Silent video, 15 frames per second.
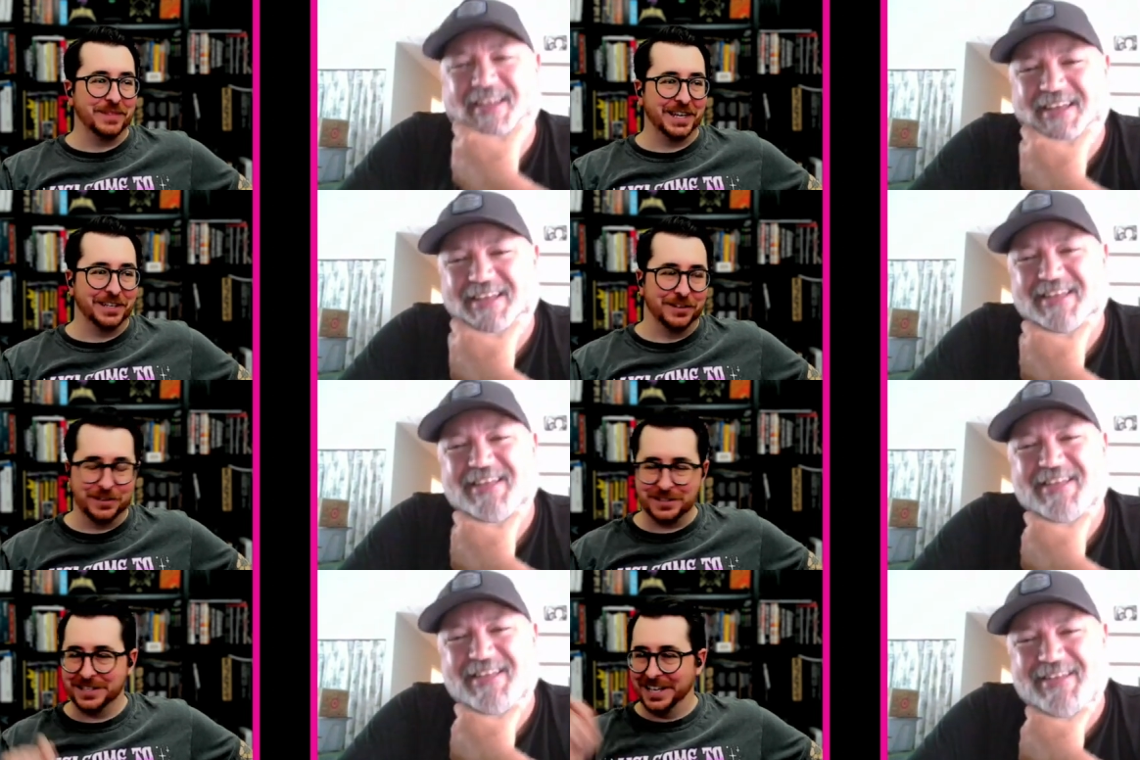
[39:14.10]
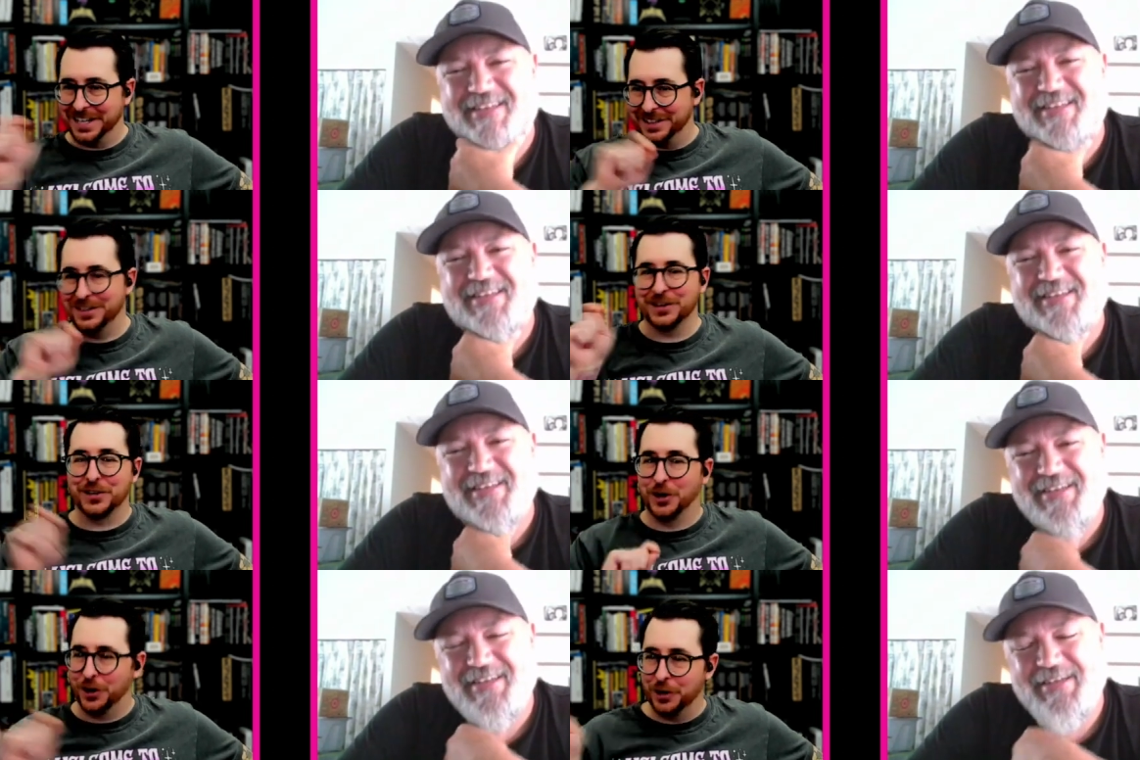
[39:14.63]
Speaker 1: it looks like
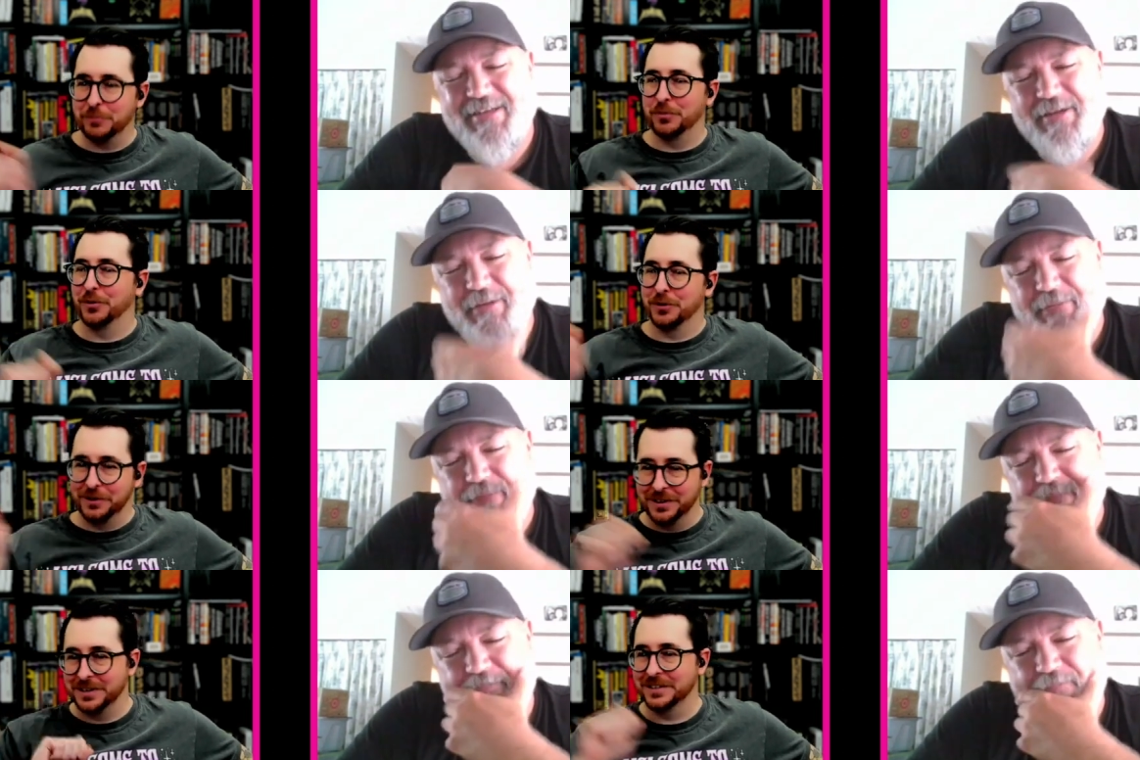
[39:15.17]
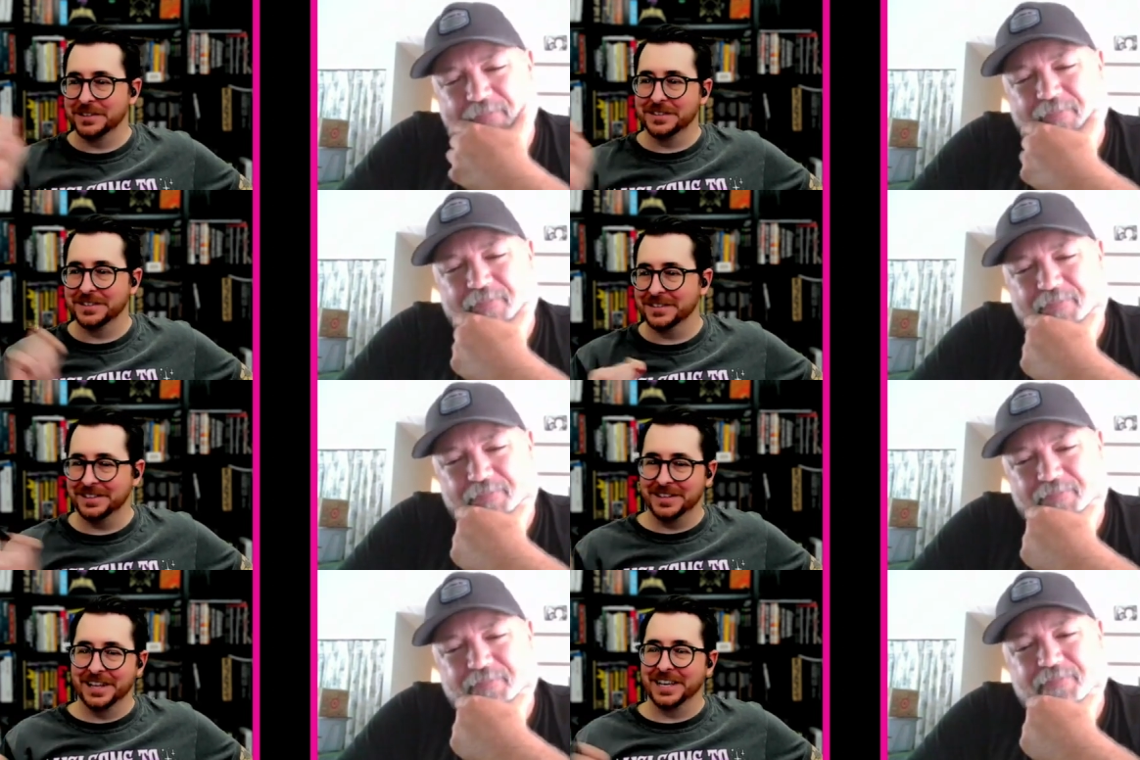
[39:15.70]
the
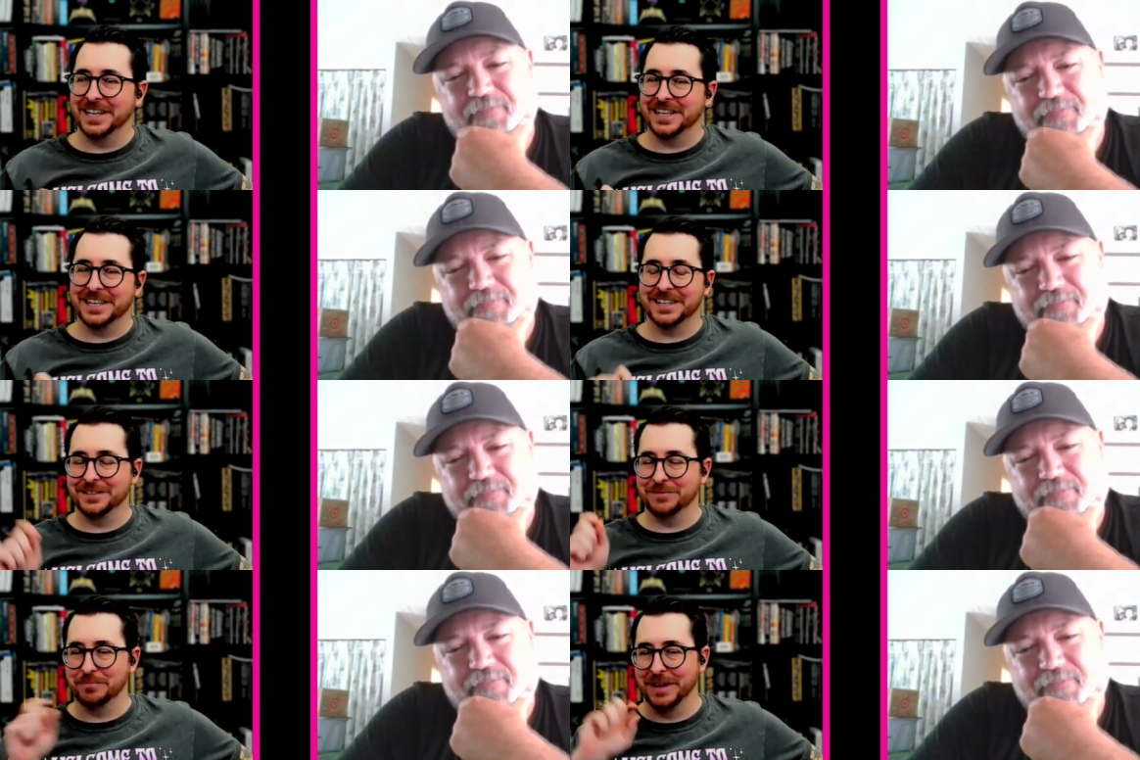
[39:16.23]
cardboard like